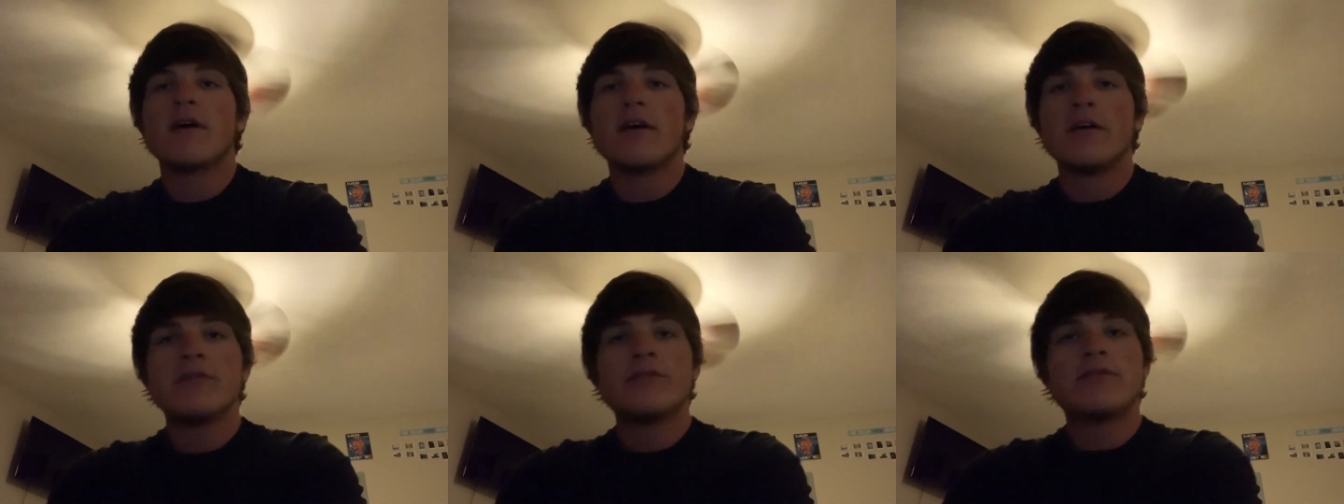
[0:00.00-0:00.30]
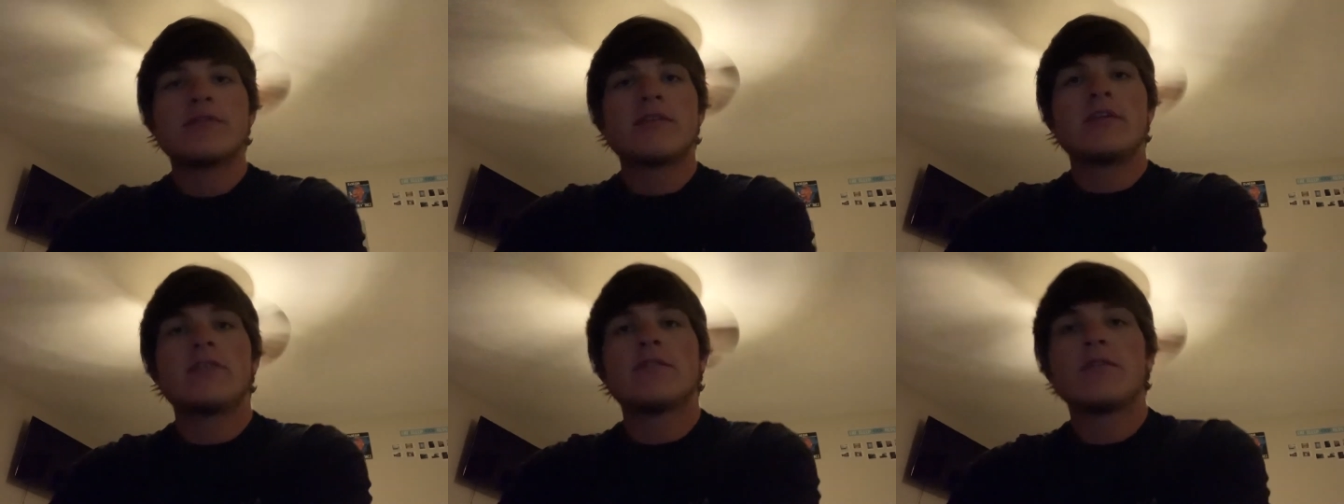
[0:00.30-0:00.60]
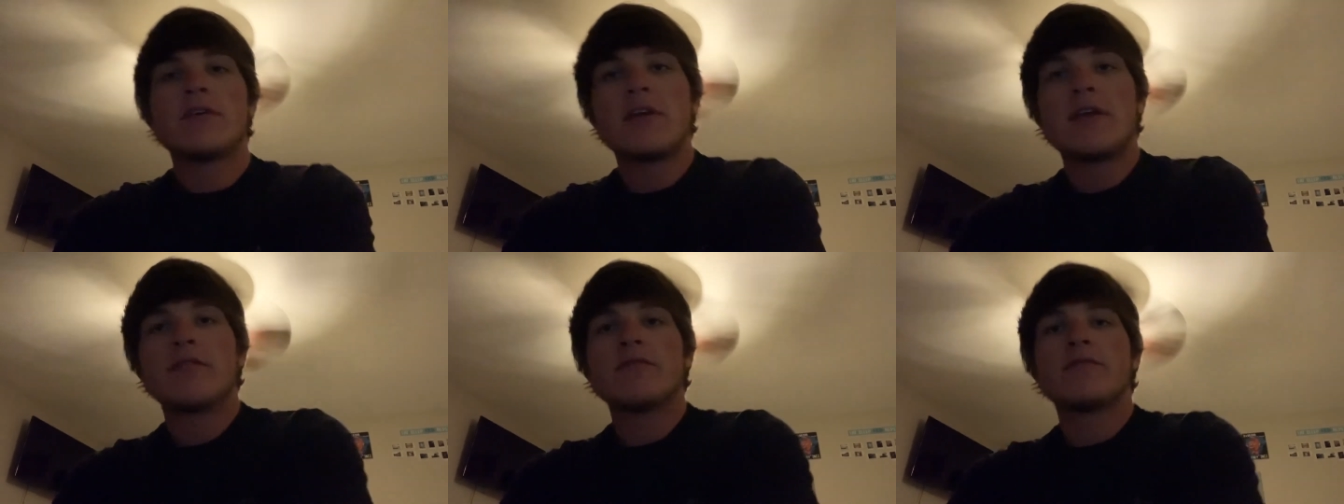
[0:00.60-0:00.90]
of
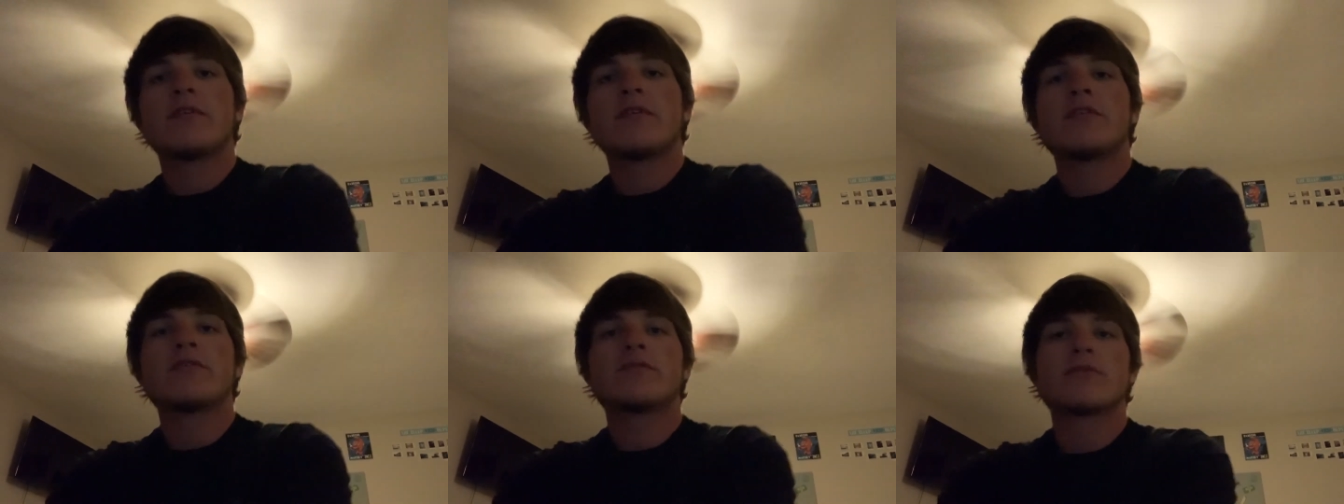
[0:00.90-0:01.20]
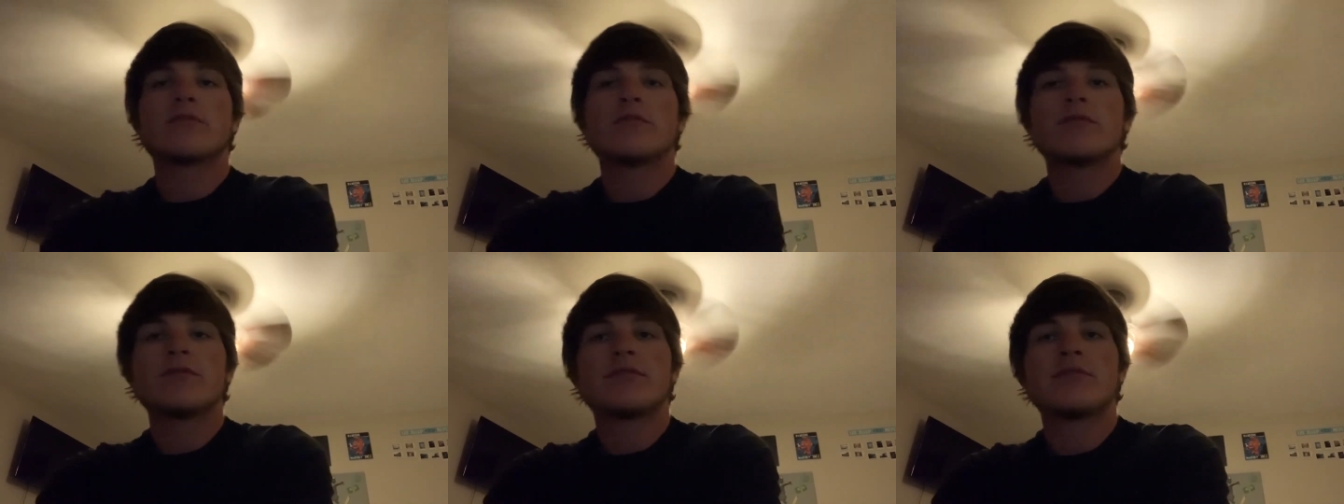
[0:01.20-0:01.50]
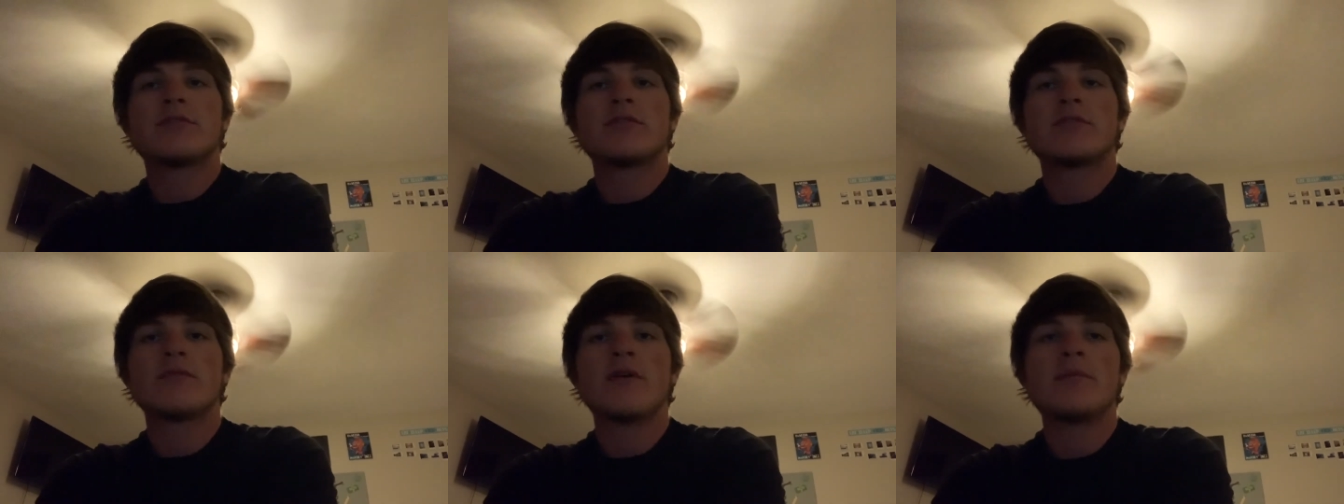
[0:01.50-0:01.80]
scenery and
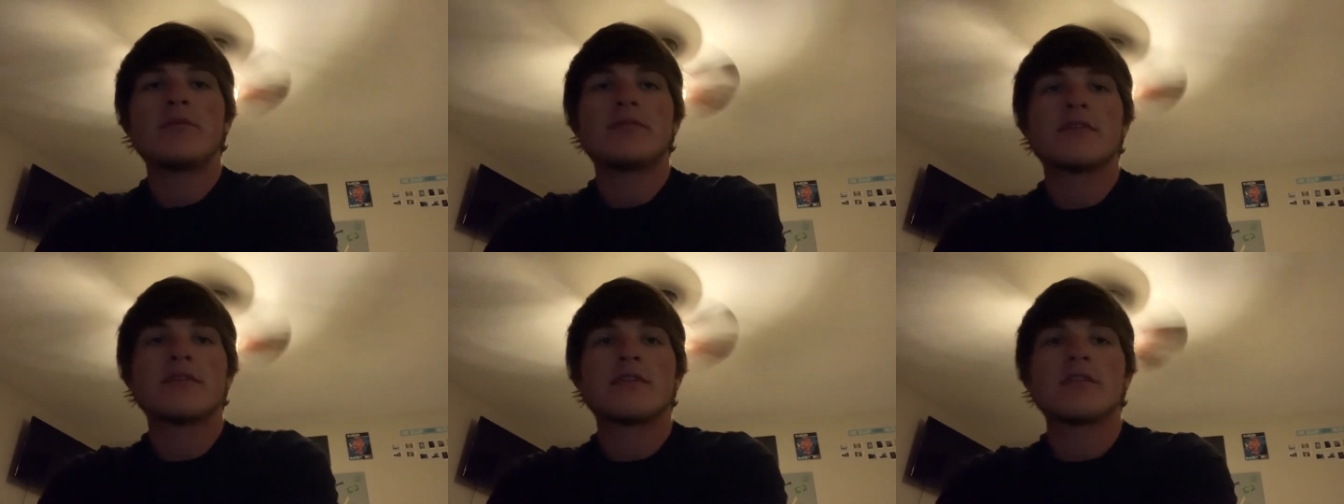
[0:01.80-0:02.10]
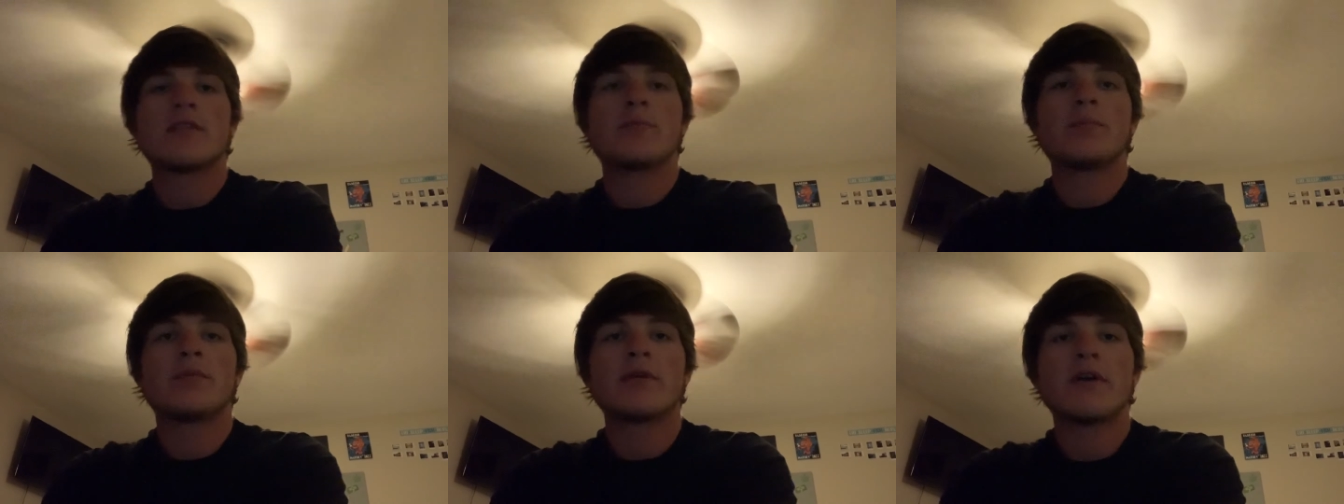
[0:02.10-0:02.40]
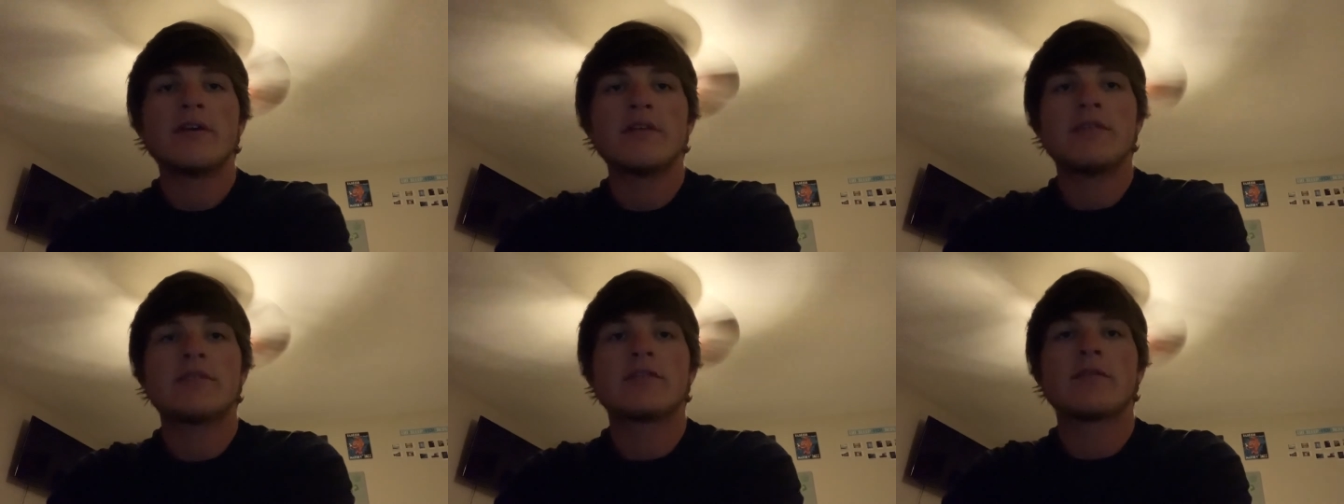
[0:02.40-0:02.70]
visuals to represent the place